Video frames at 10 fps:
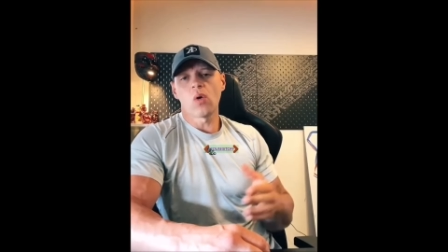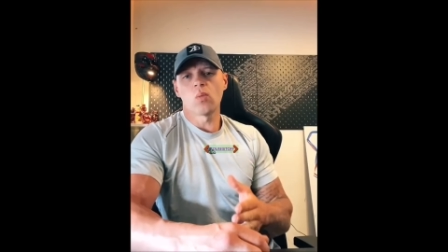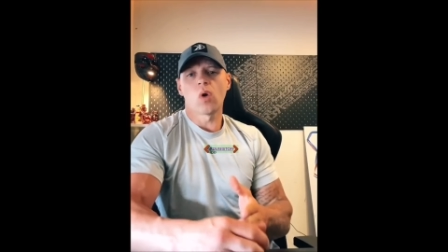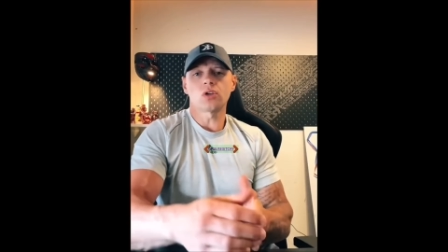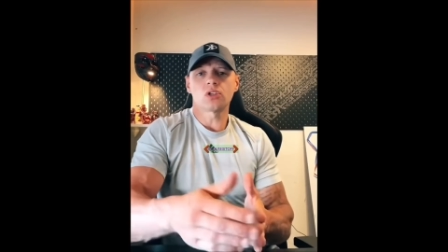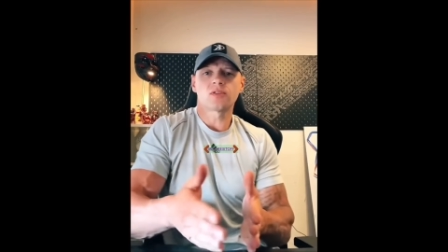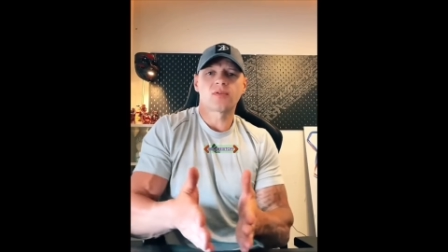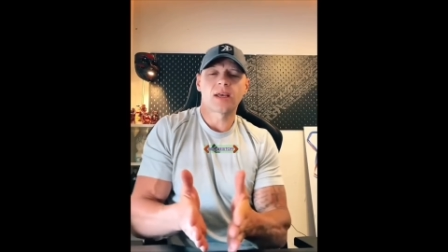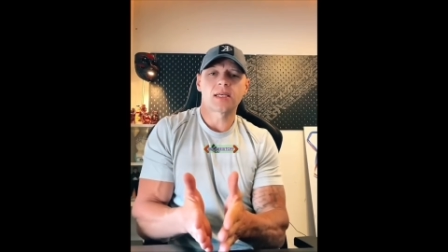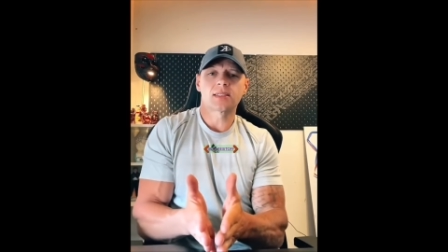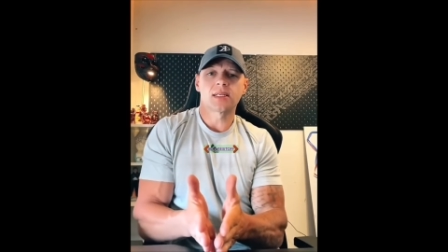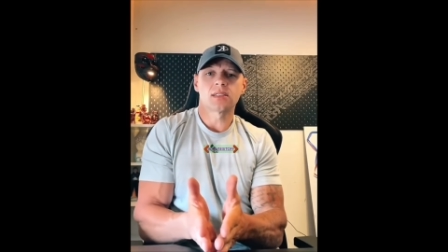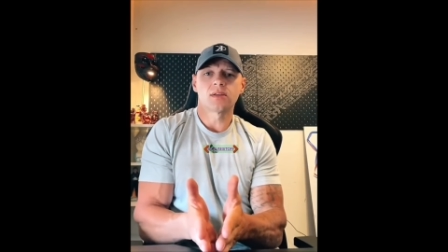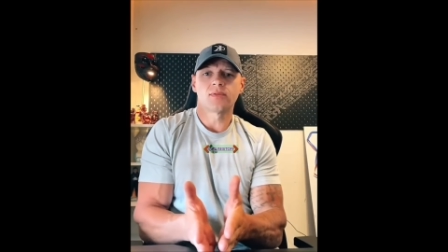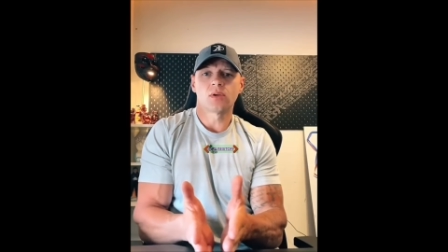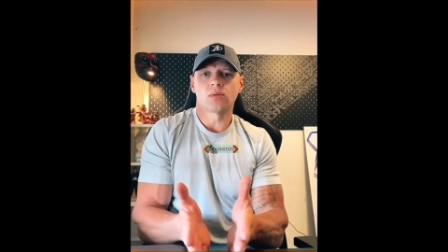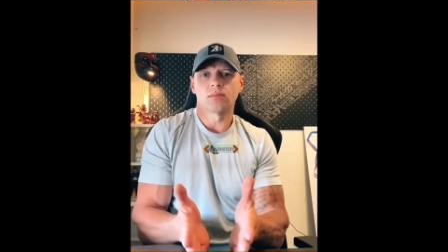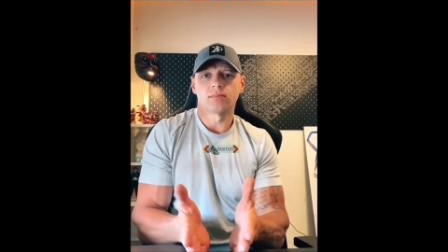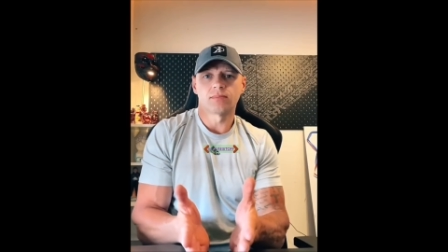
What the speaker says: Go and watch his first interview.